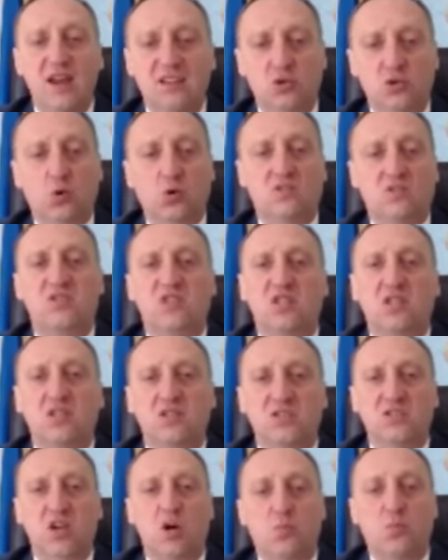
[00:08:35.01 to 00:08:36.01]
to conceal
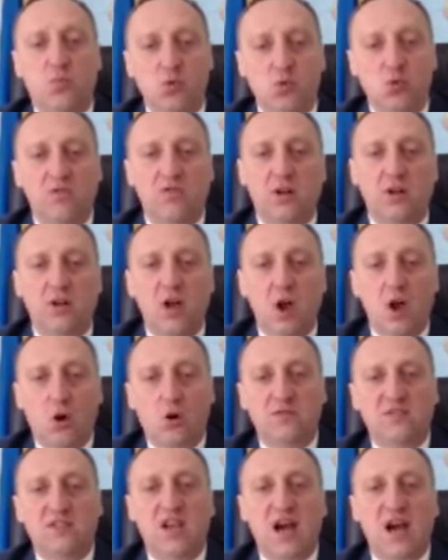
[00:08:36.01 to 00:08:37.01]
the approval
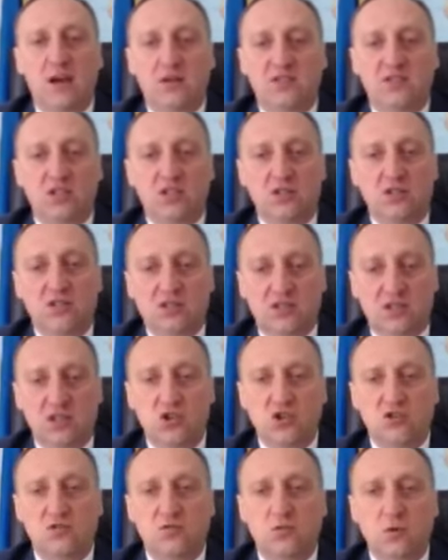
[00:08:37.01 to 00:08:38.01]
of the IOC decision,